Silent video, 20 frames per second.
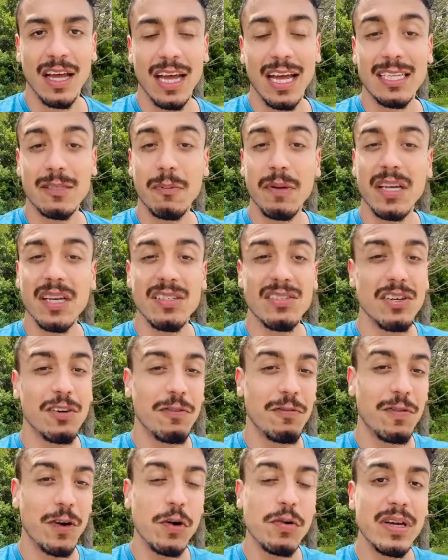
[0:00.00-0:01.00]
it's because your
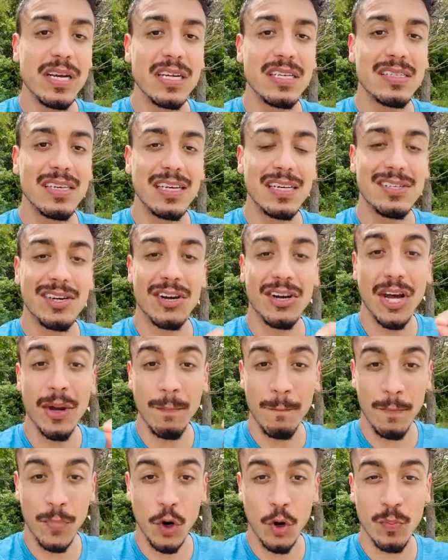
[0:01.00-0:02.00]
focus is on a
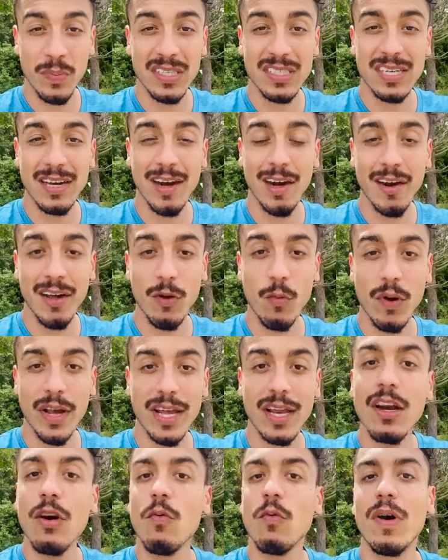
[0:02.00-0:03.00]
momentary
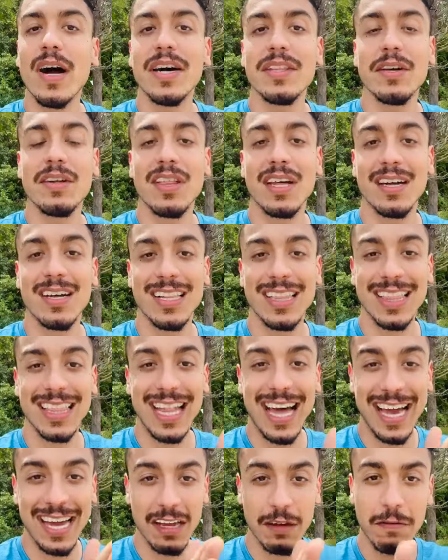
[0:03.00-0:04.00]
win rather than a
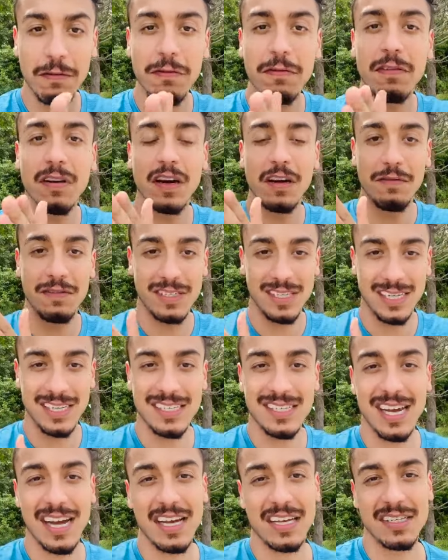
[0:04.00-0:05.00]
life of
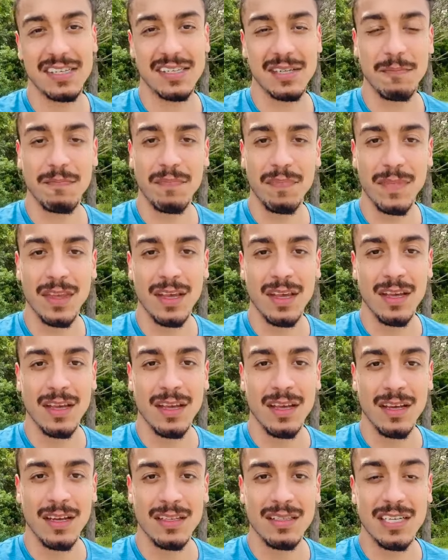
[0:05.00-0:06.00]
success.
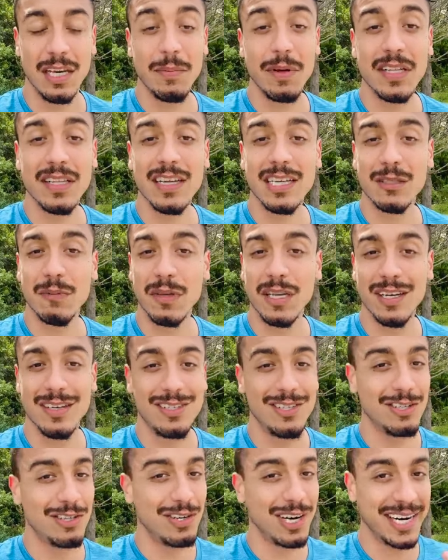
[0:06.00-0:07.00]
Typically, it's
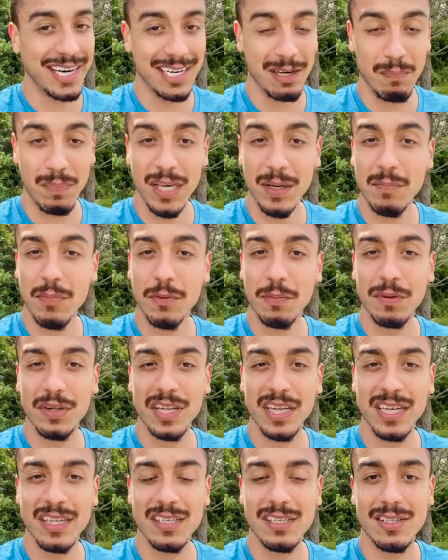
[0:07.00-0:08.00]
because you're trying to people
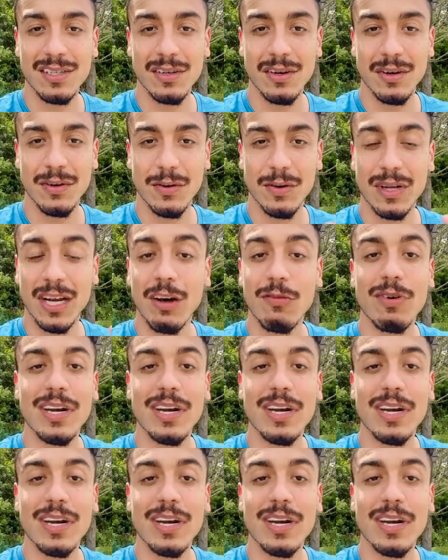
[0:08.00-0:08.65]
please or get